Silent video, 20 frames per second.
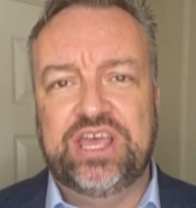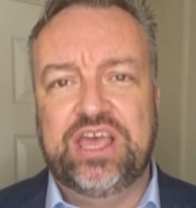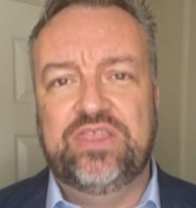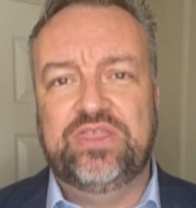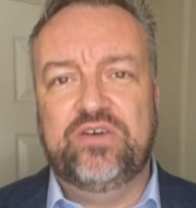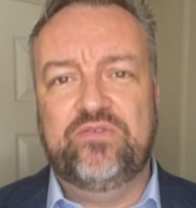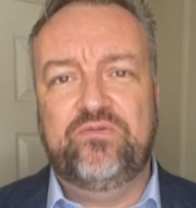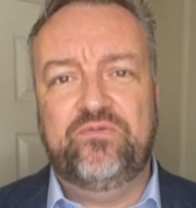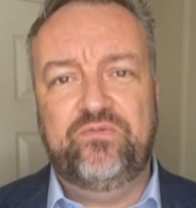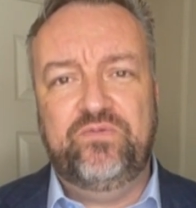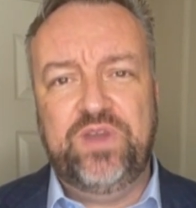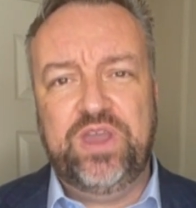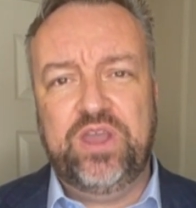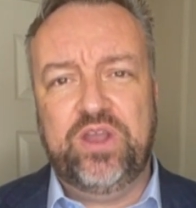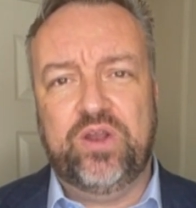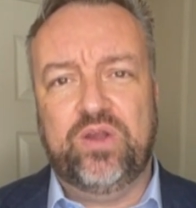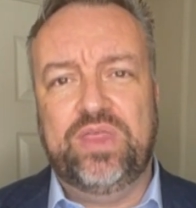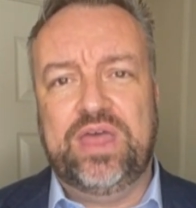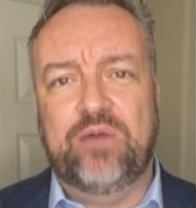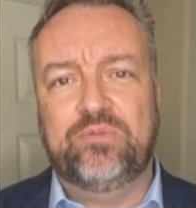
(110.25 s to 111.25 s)
The
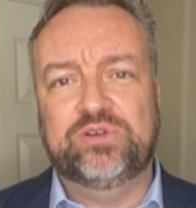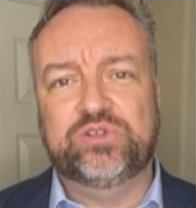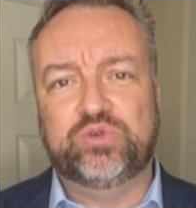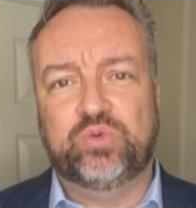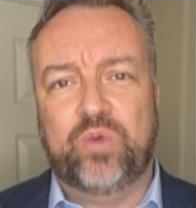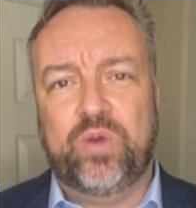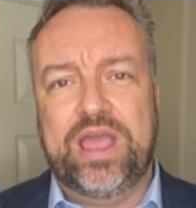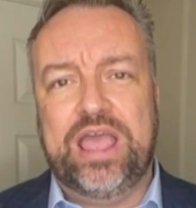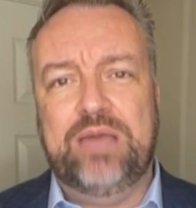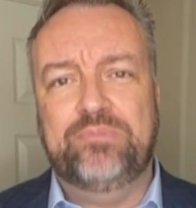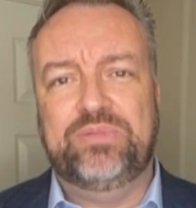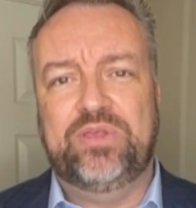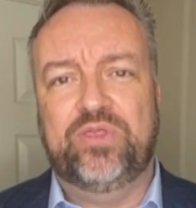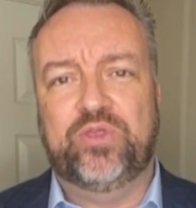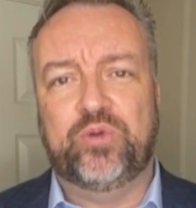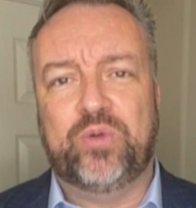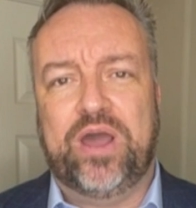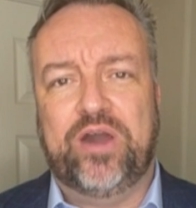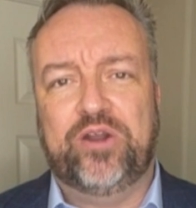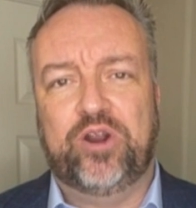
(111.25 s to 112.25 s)
fear that was rampant
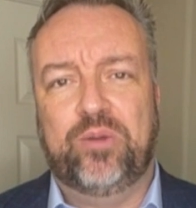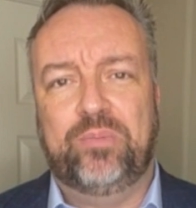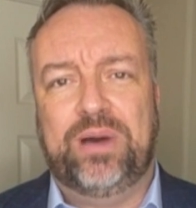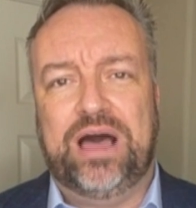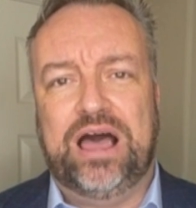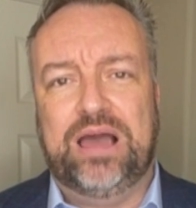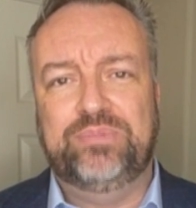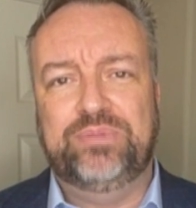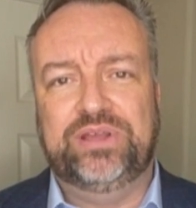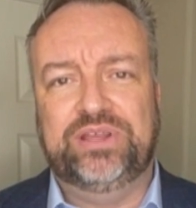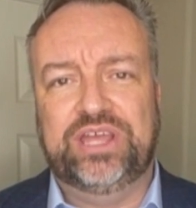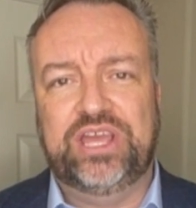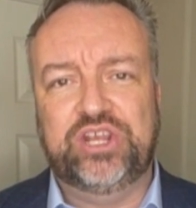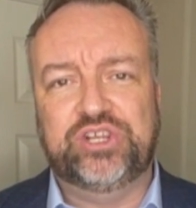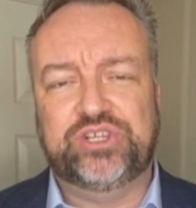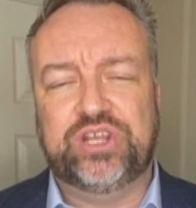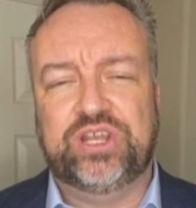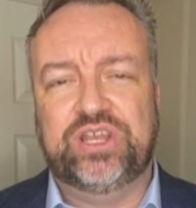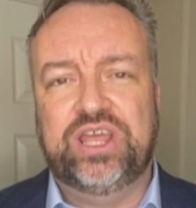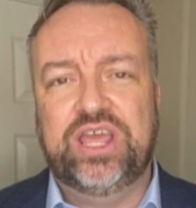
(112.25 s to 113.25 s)
throughout our
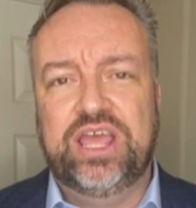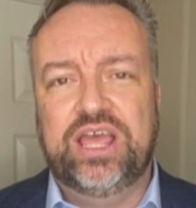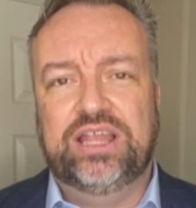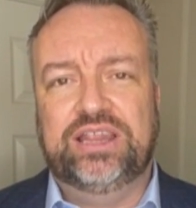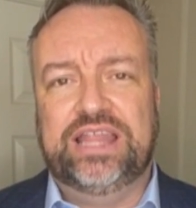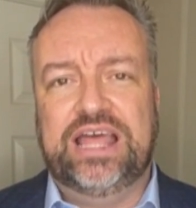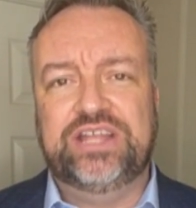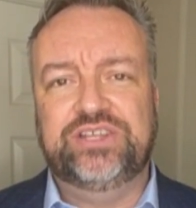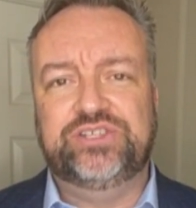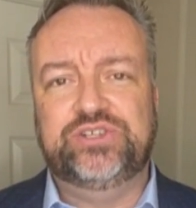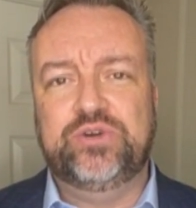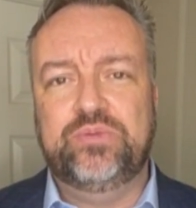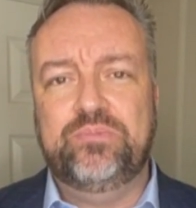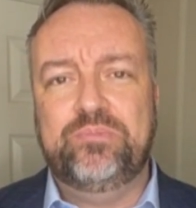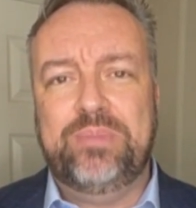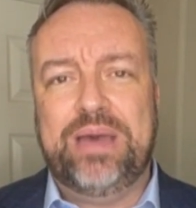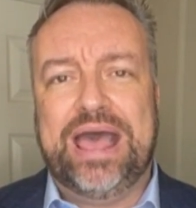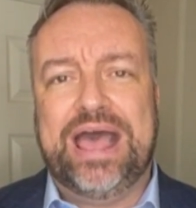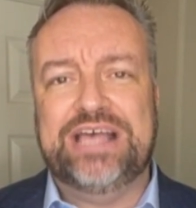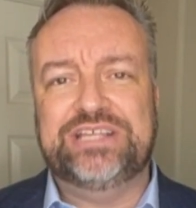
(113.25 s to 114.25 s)
population led to
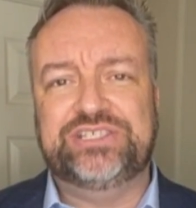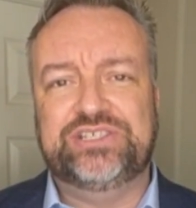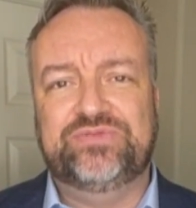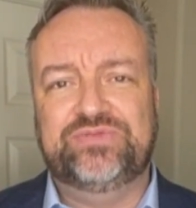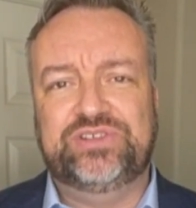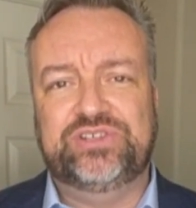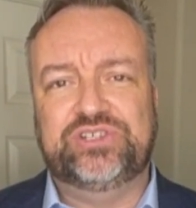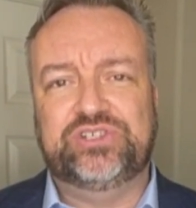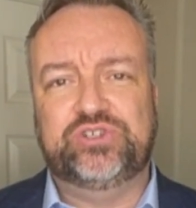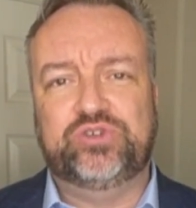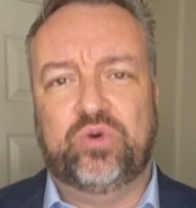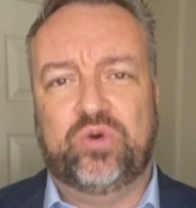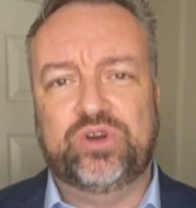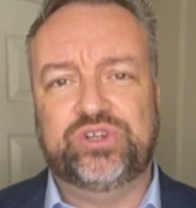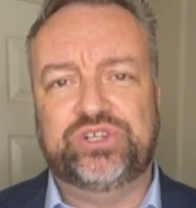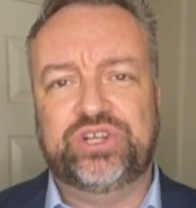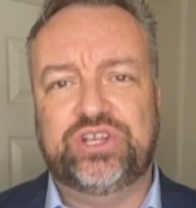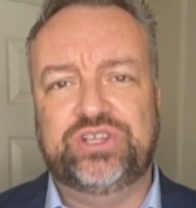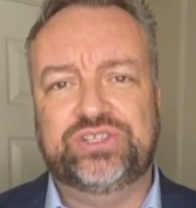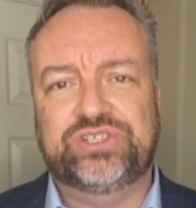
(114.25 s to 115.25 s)
massive
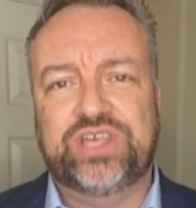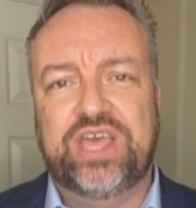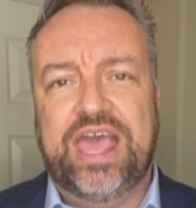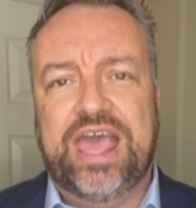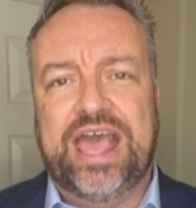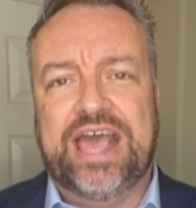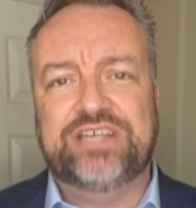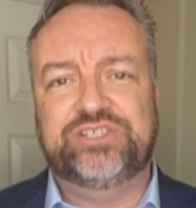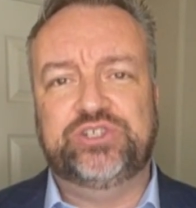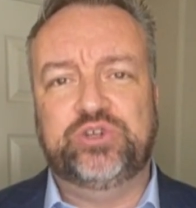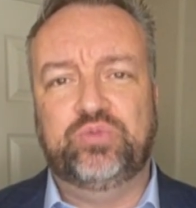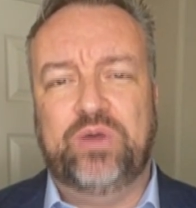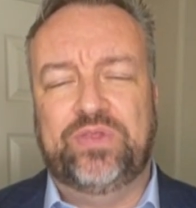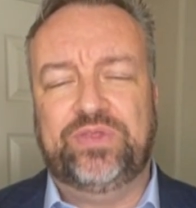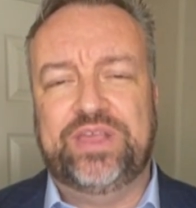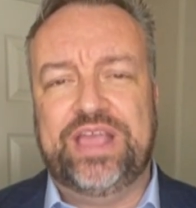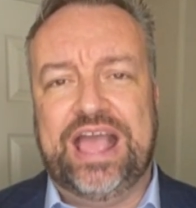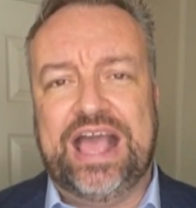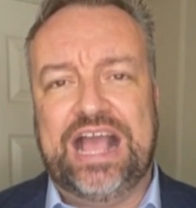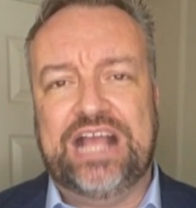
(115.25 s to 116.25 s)
distortions as to what
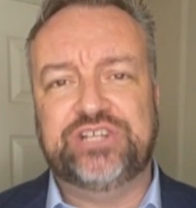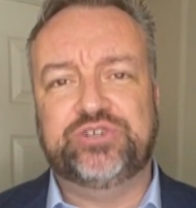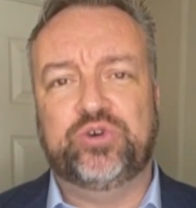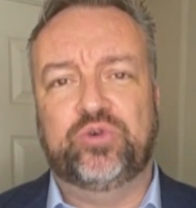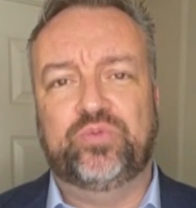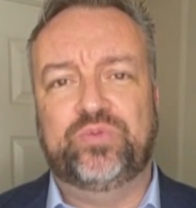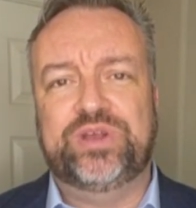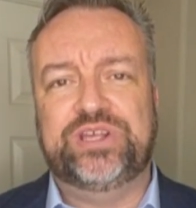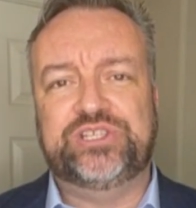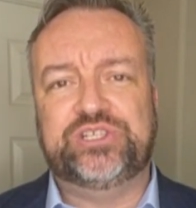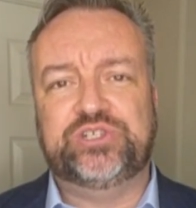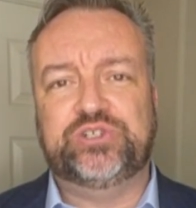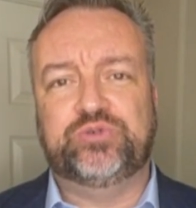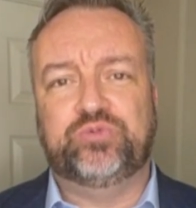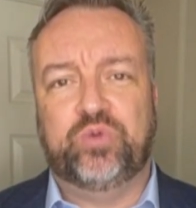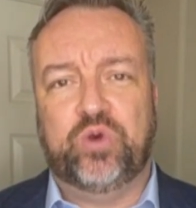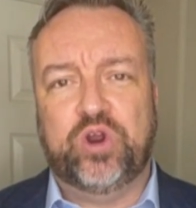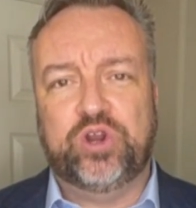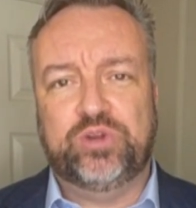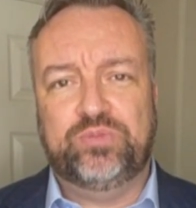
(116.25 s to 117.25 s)
the actual risks
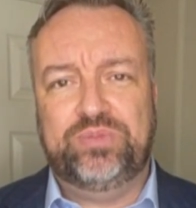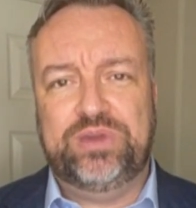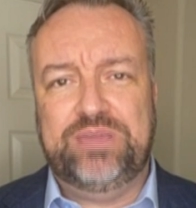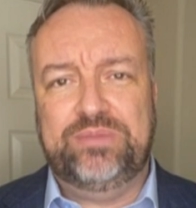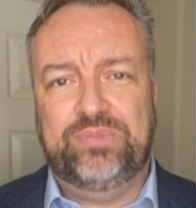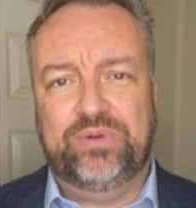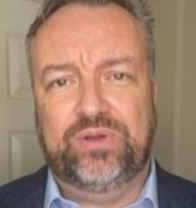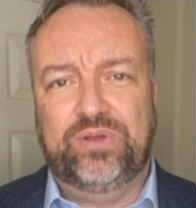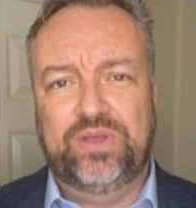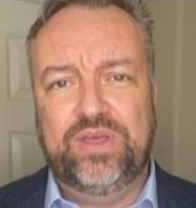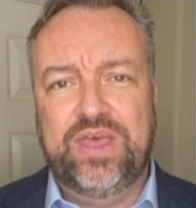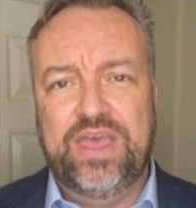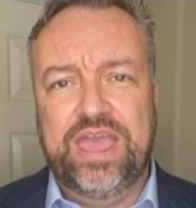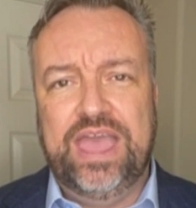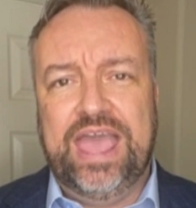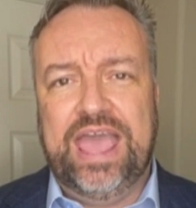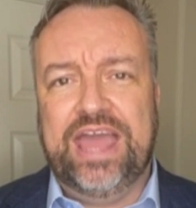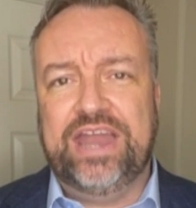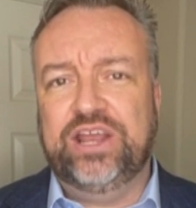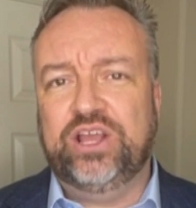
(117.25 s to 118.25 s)
were to people,
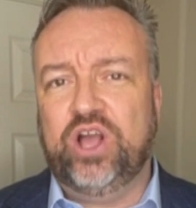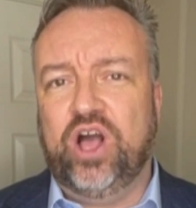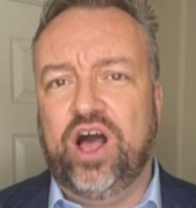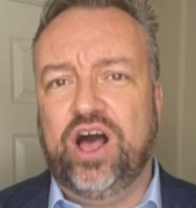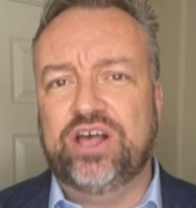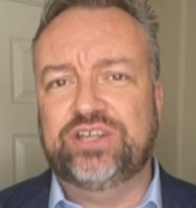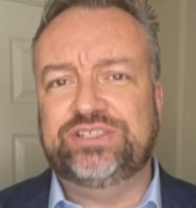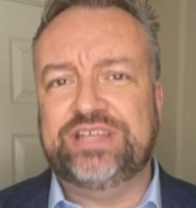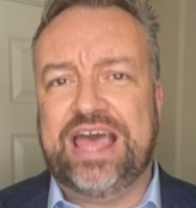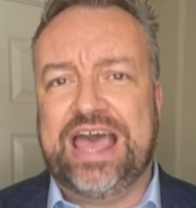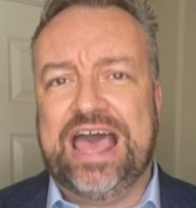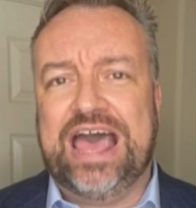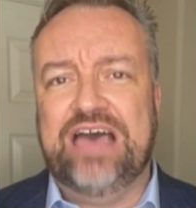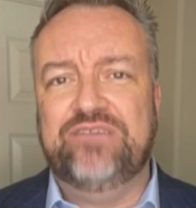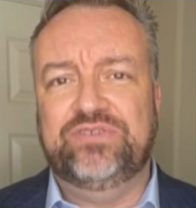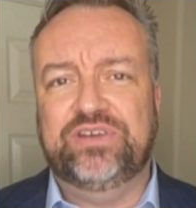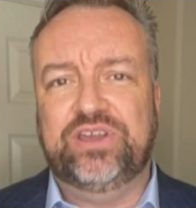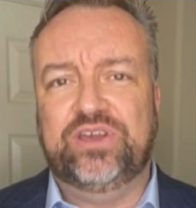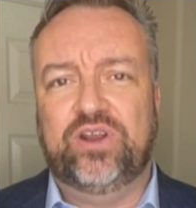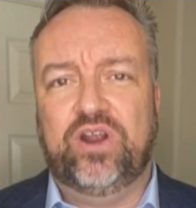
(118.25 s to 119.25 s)
and it caused
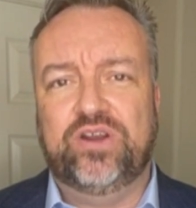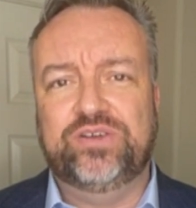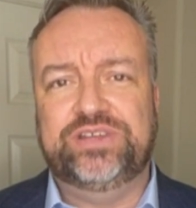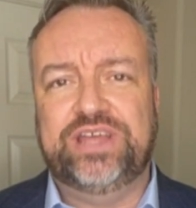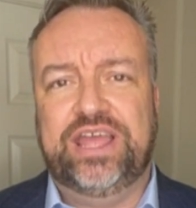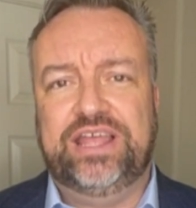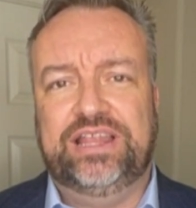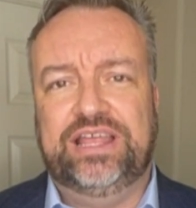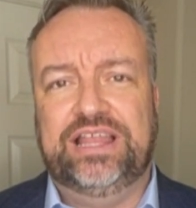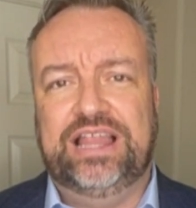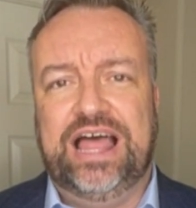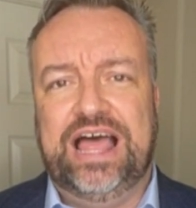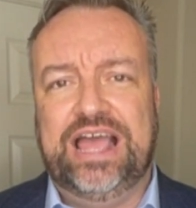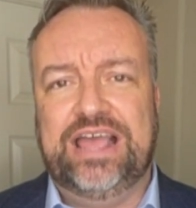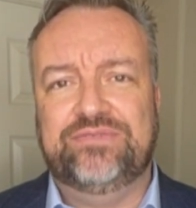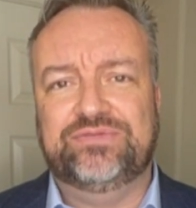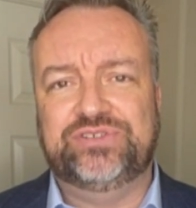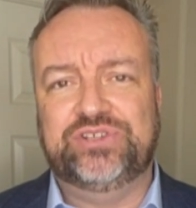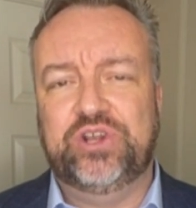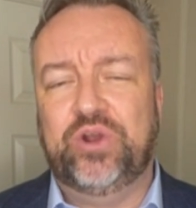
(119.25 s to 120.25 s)
havoc in our daily
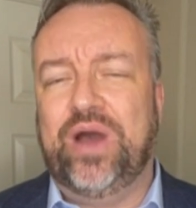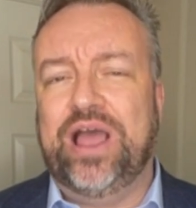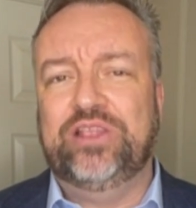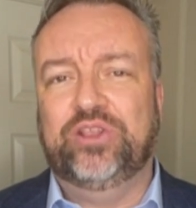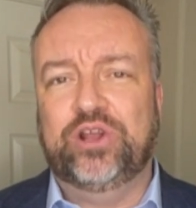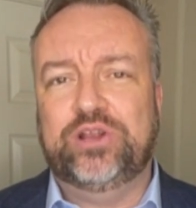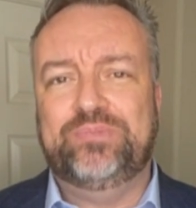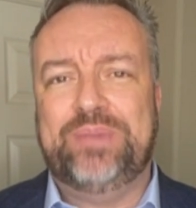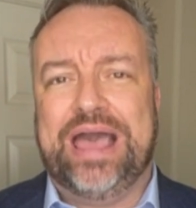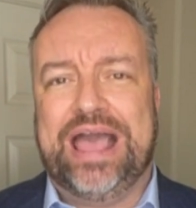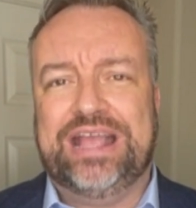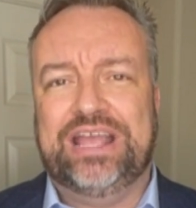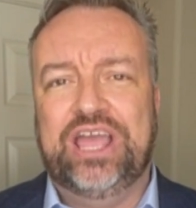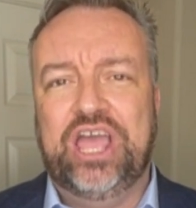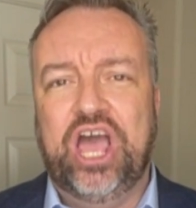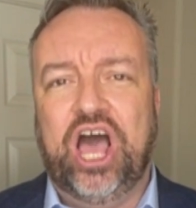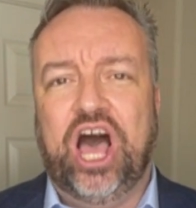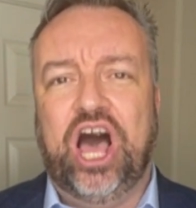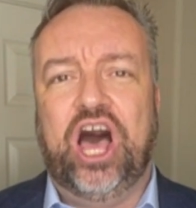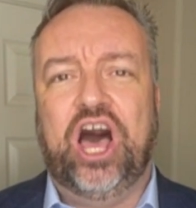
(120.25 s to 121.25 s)
lives. You know, I look back
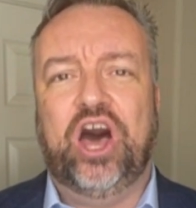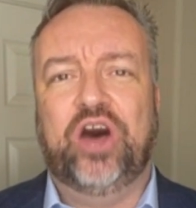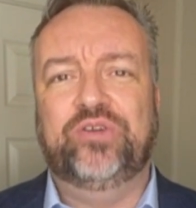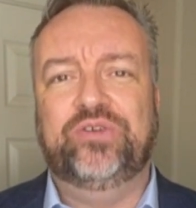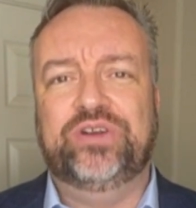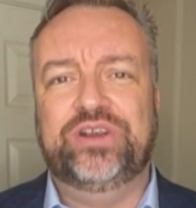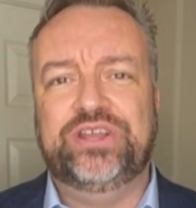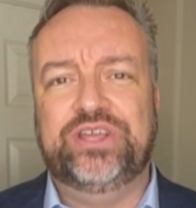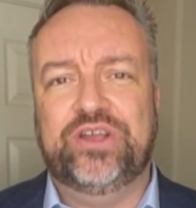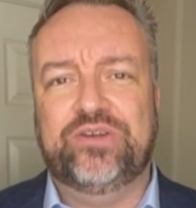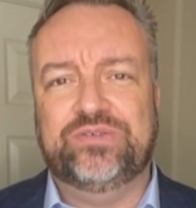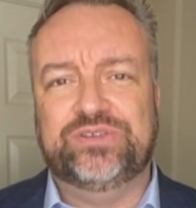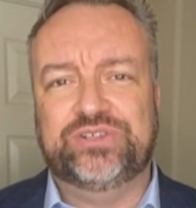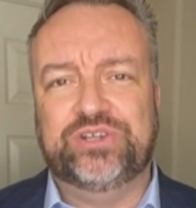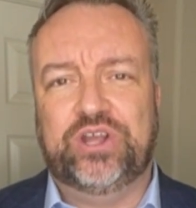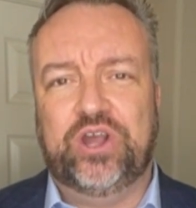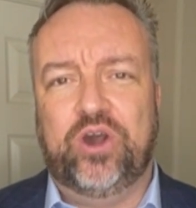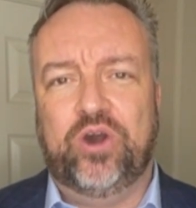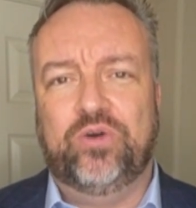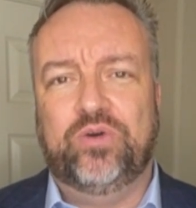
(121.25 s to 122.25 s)
100 years
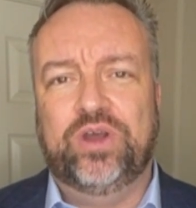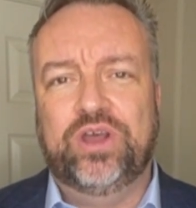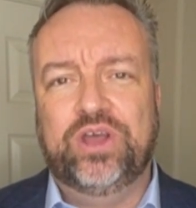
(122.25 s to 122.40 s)
ago